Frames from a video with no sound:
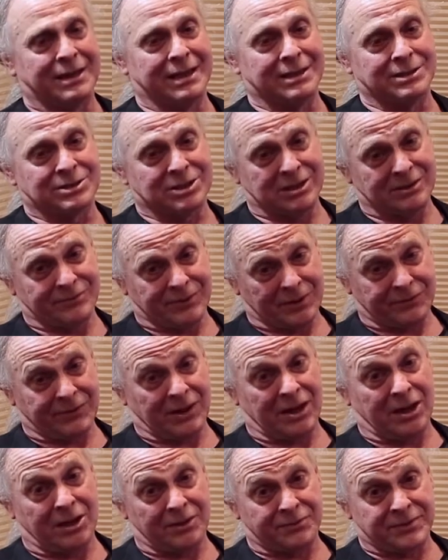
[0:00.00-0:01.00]
things that have
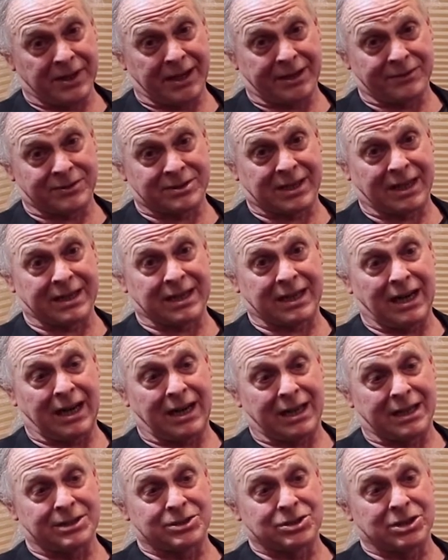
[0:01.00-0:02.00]
evolved out of
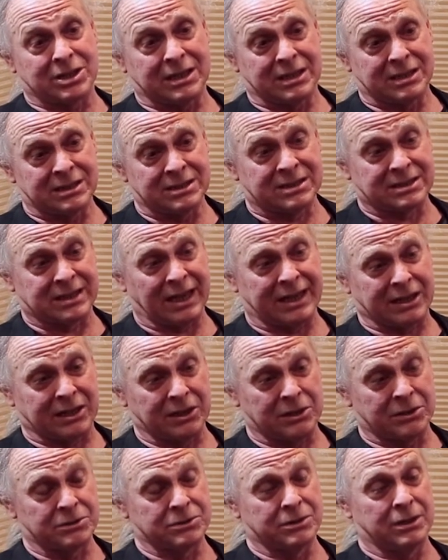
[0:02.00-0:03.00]
psychology and
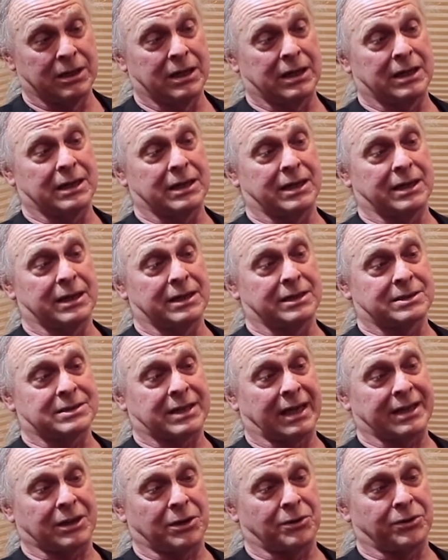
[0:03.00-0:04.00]

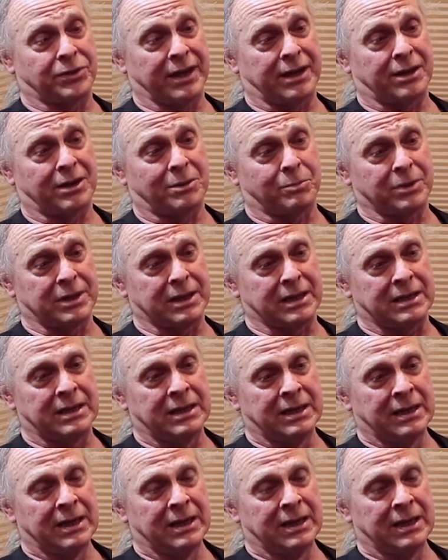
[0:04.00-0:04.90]
psychotherapy,